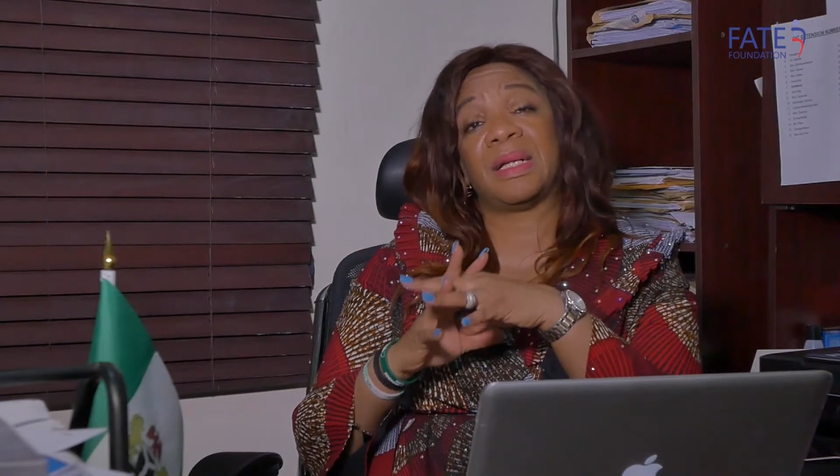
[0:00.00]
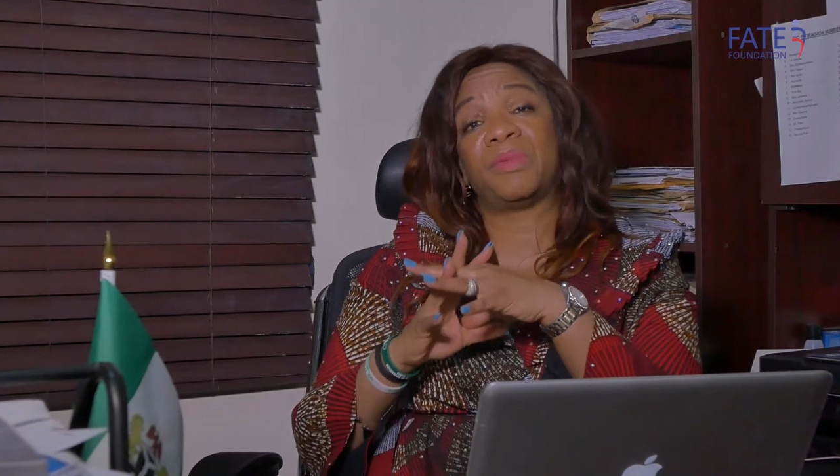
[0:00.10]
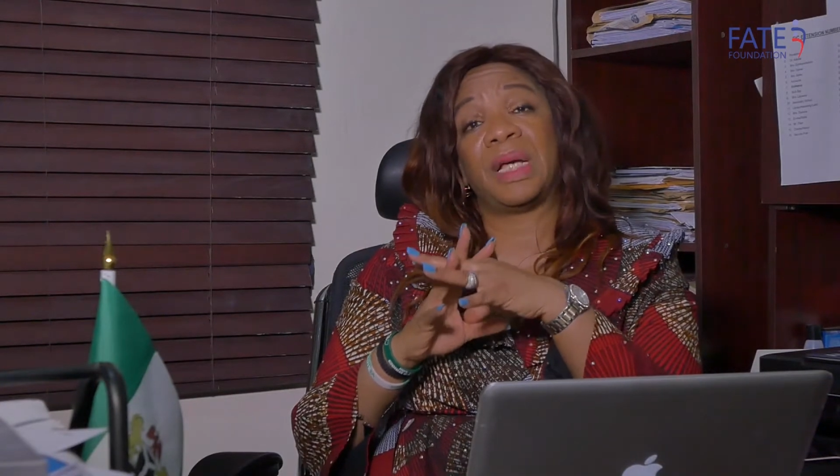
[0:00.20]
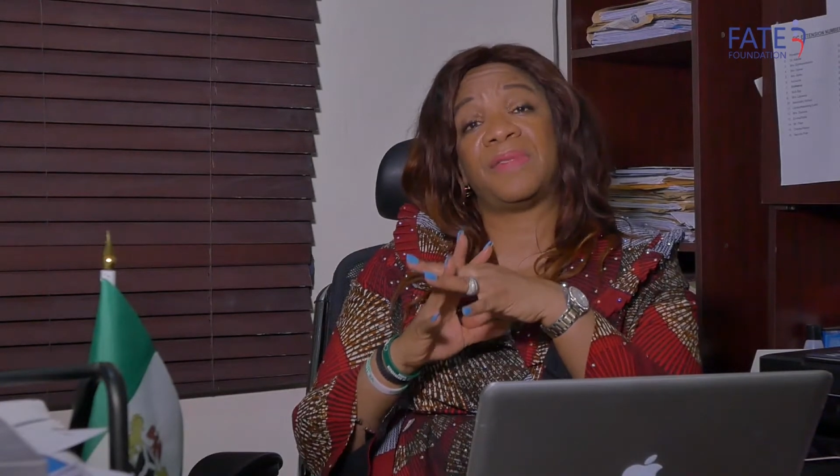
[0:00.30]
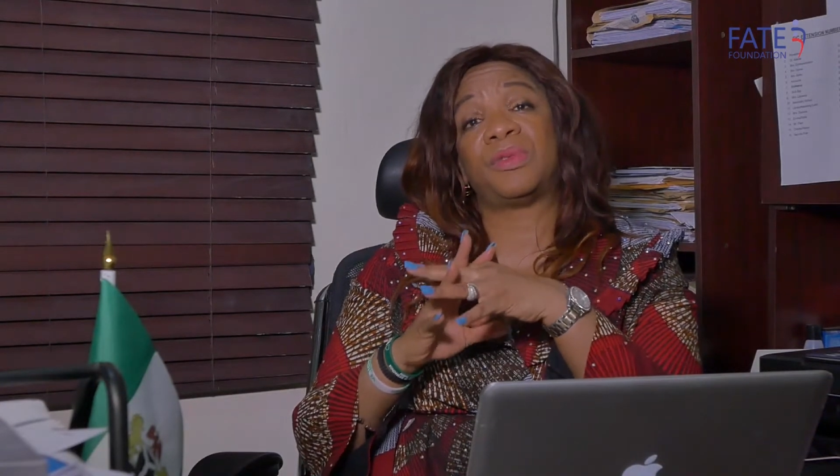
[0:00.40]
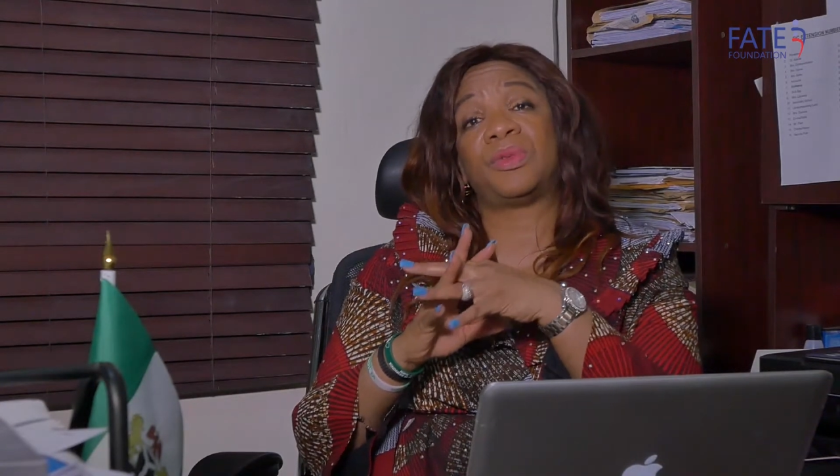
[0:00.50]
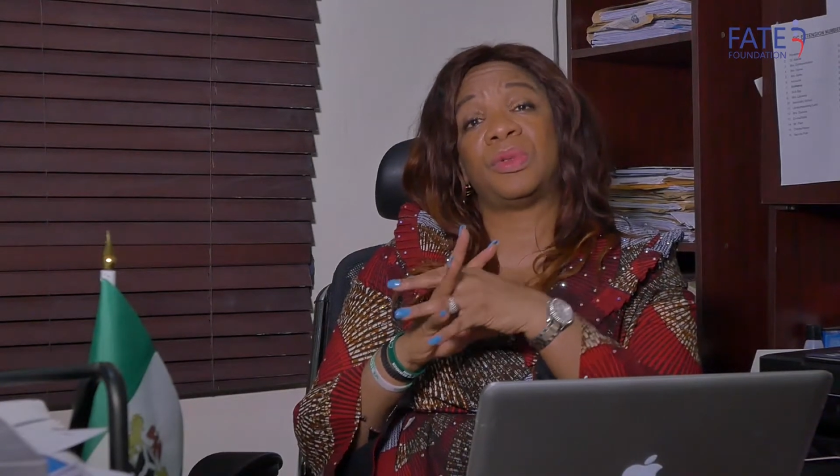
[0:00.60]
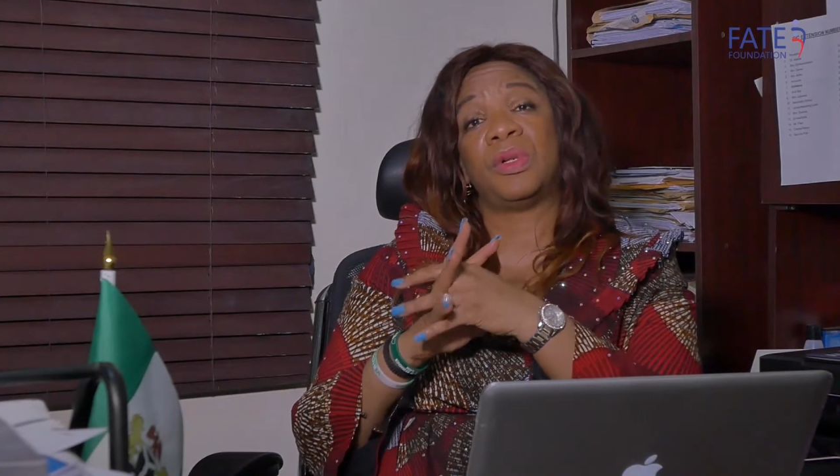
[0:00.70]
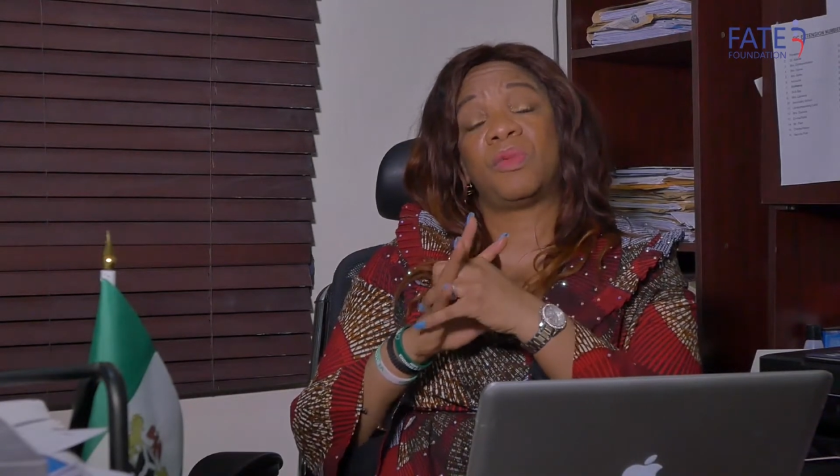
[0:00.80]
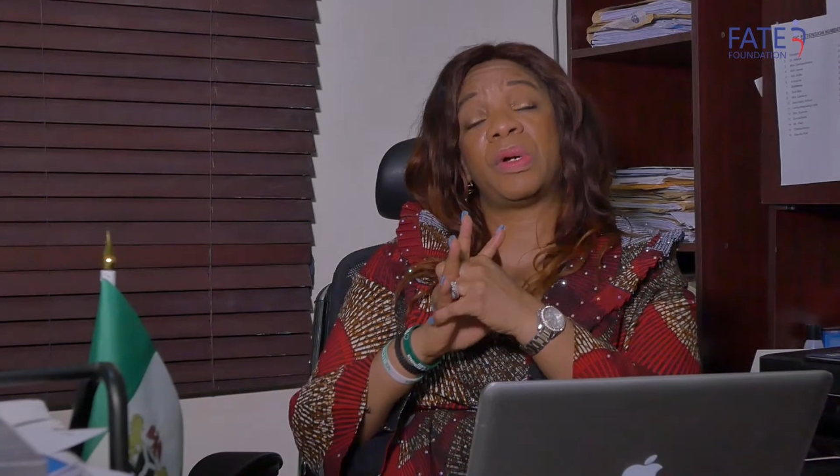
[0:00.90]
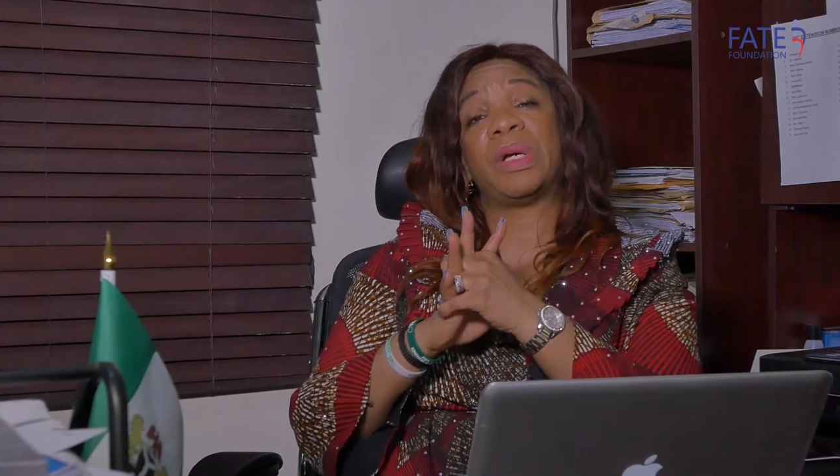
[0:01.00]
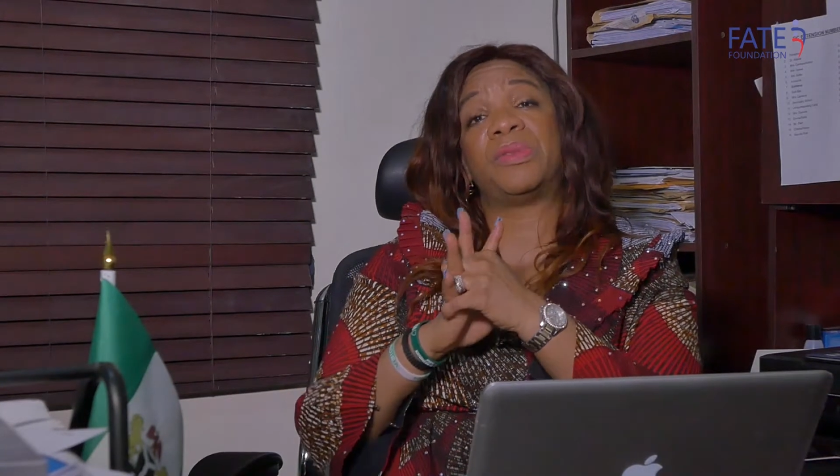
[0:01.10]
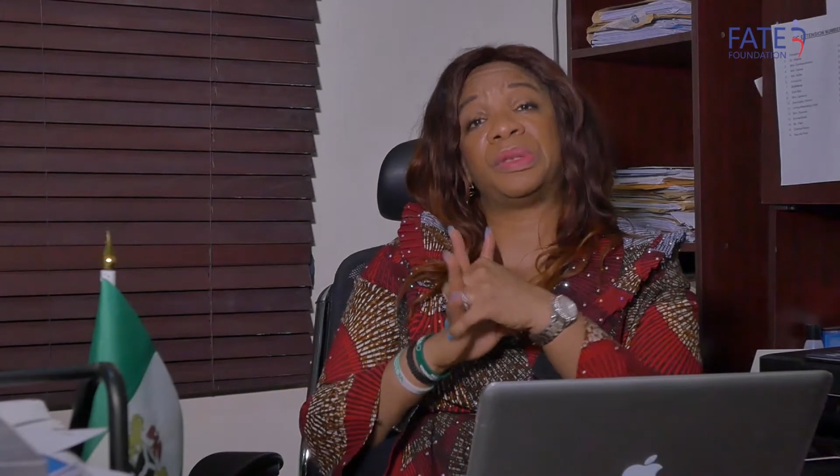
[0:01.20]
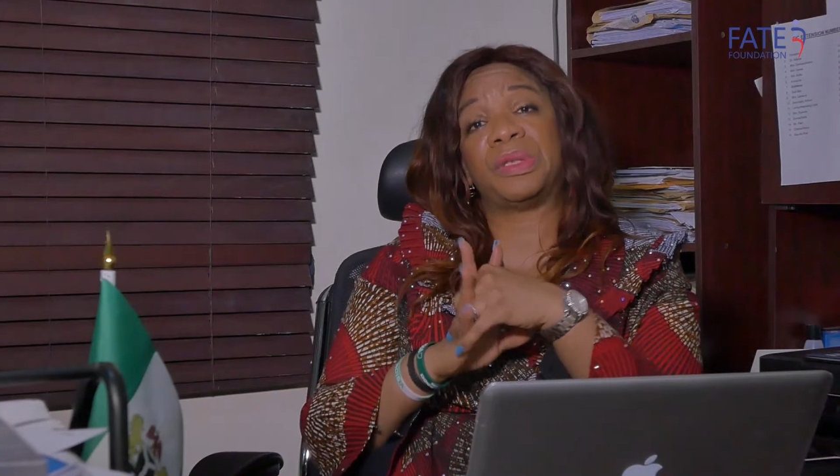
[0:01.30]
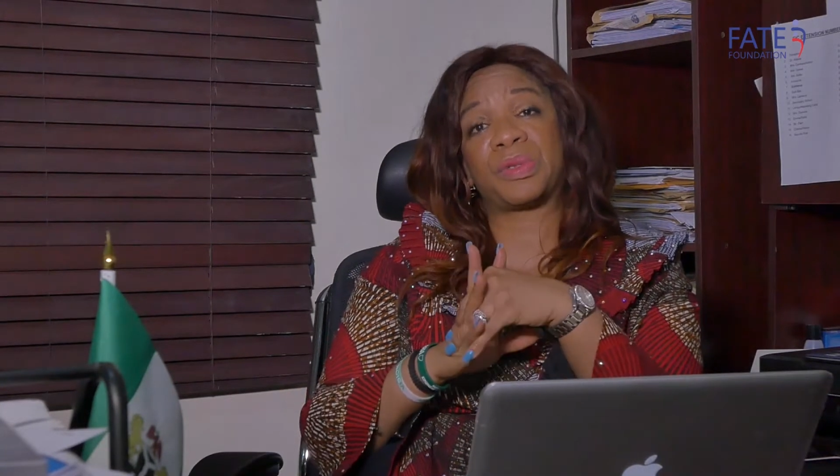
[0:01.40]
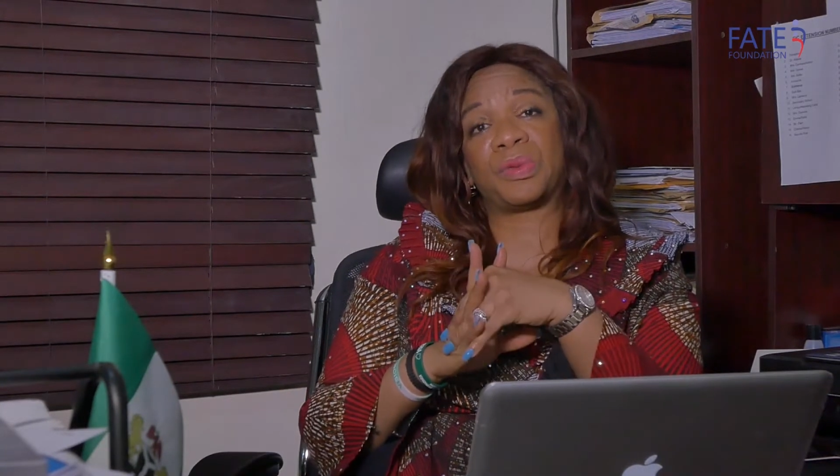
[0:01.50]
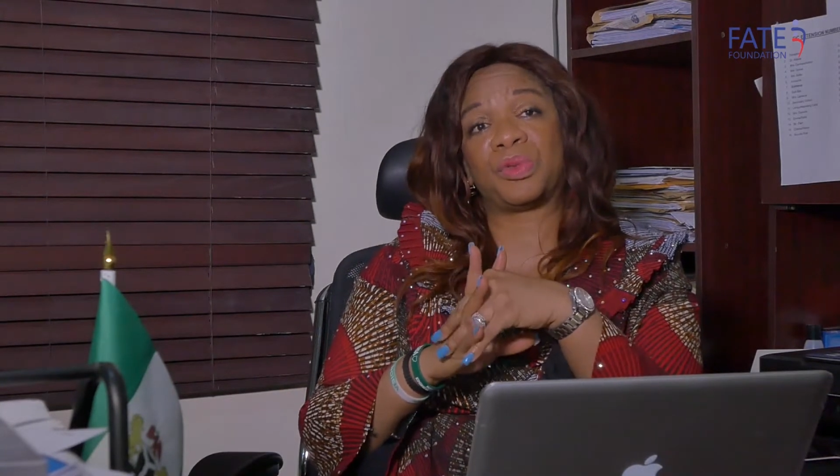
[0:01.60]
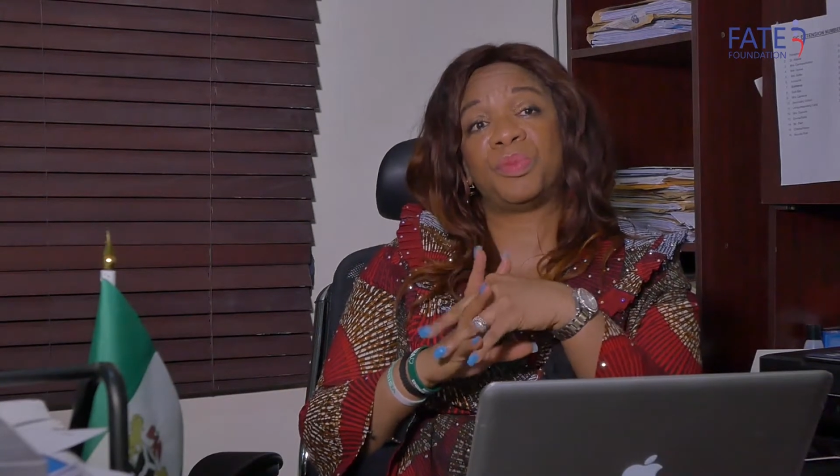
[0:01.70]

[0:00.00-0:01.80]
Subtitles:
that we have to do when we're running a school,